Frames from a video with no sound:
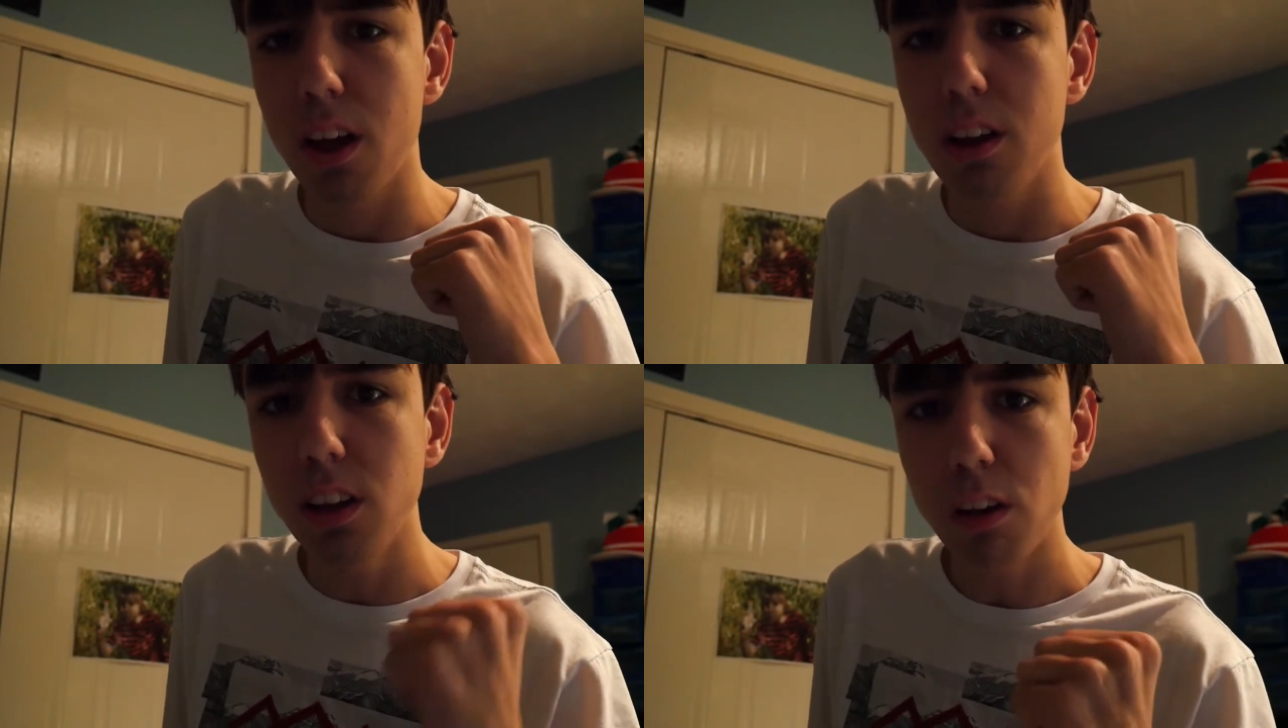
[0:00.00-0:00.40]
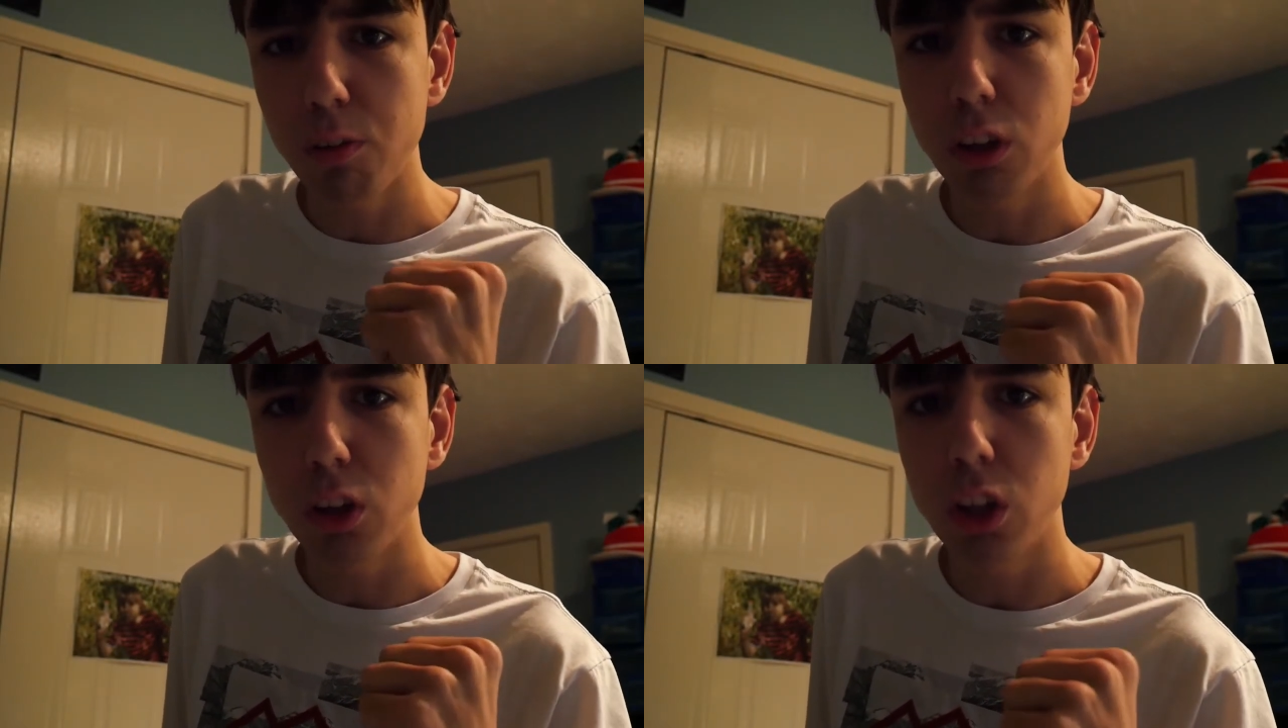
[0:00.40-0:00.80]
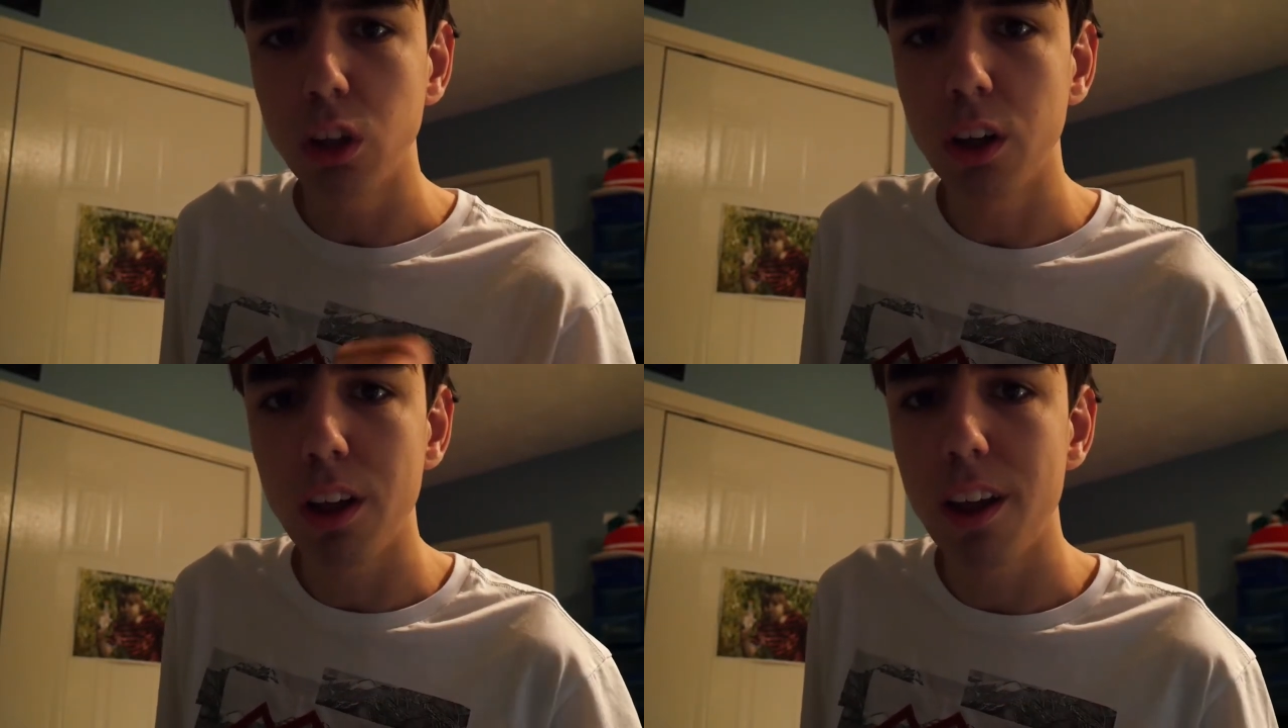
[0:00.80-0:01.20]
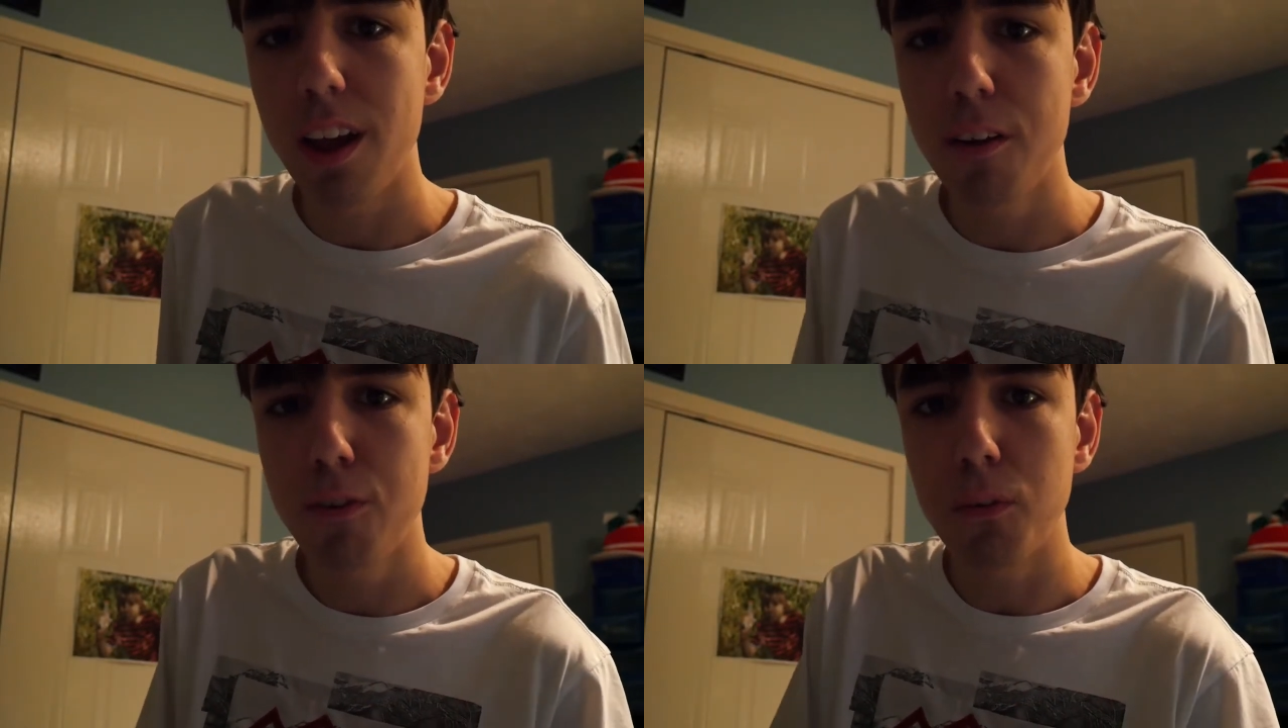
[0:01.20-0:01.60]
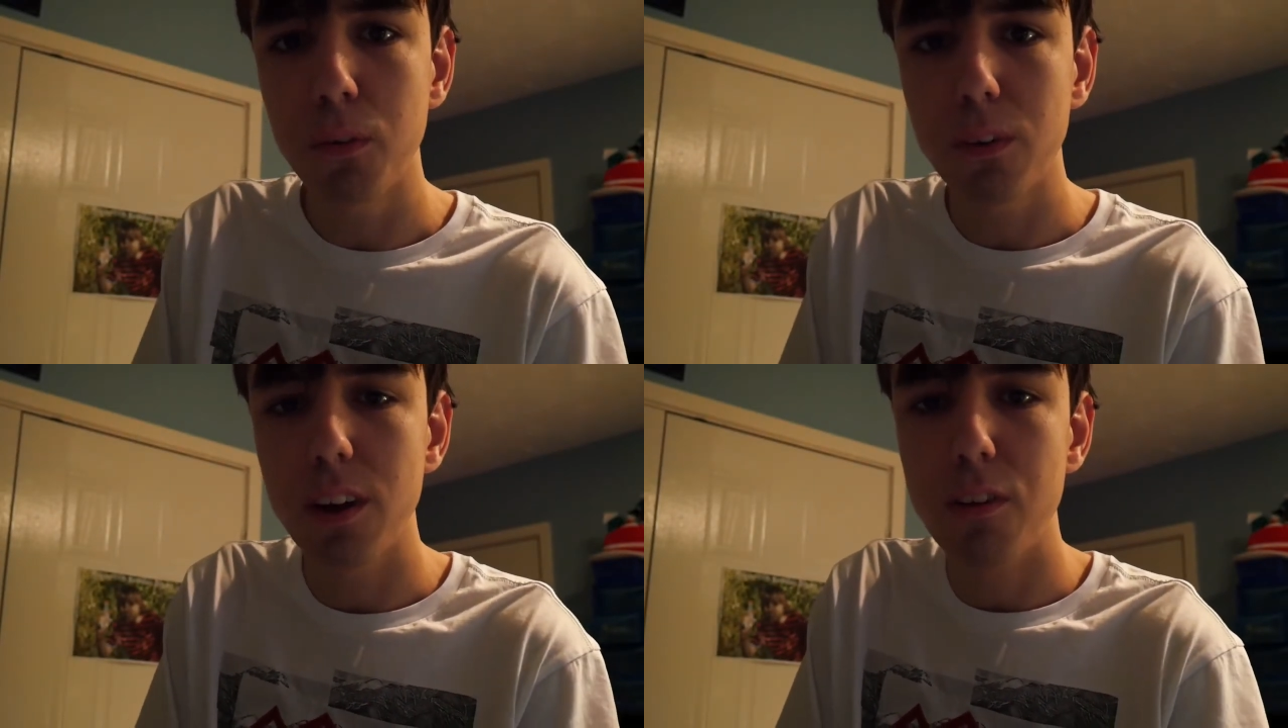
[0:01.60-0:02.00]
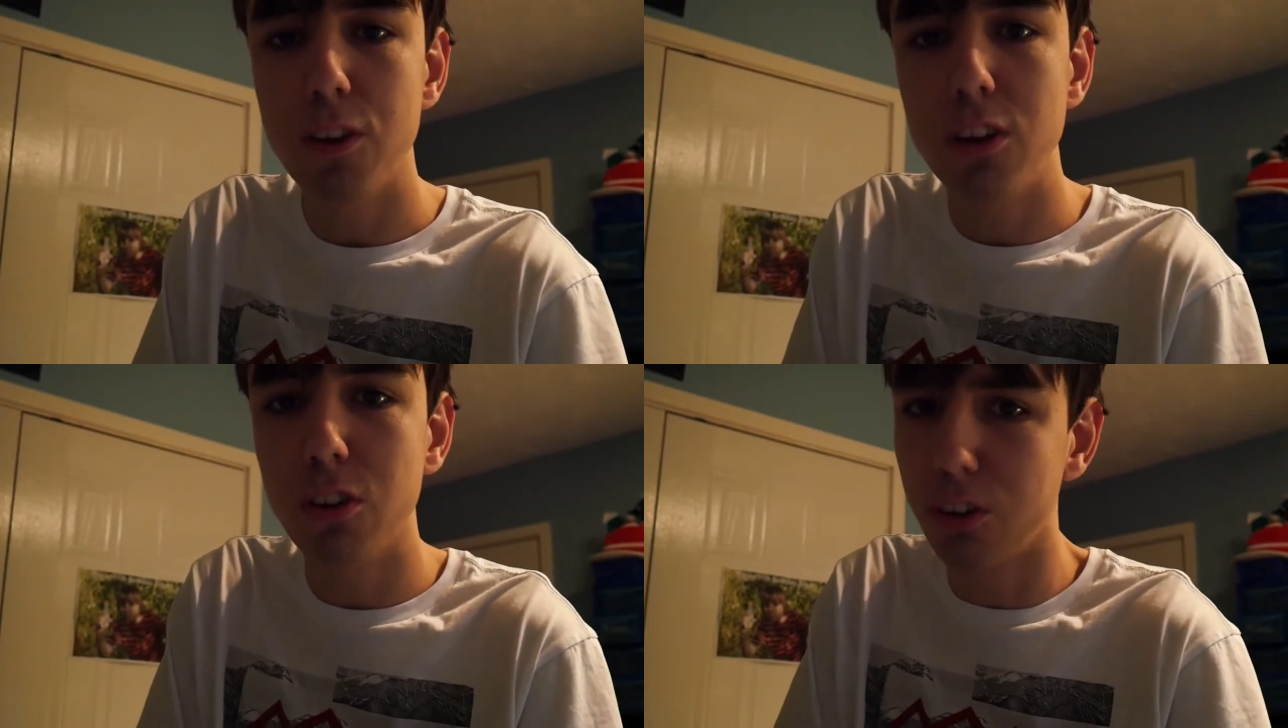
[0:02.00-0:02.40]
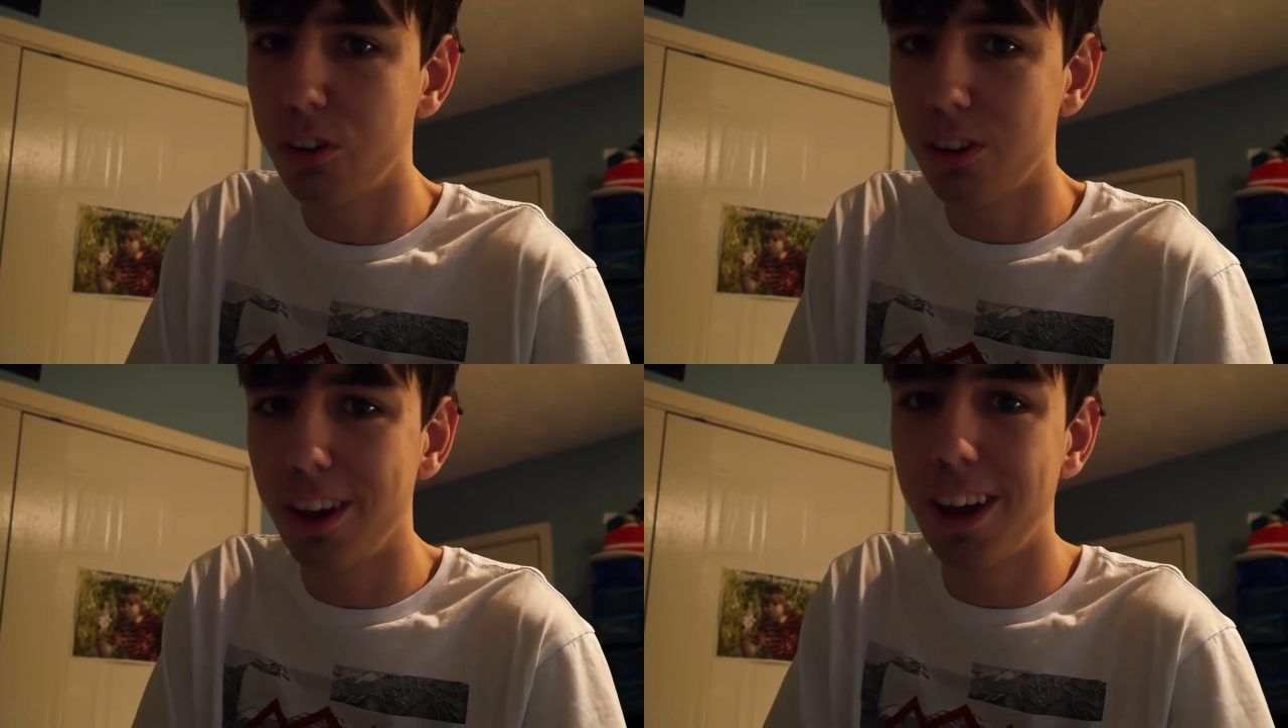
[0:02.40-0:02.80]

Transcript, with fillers: near future, if it if it does.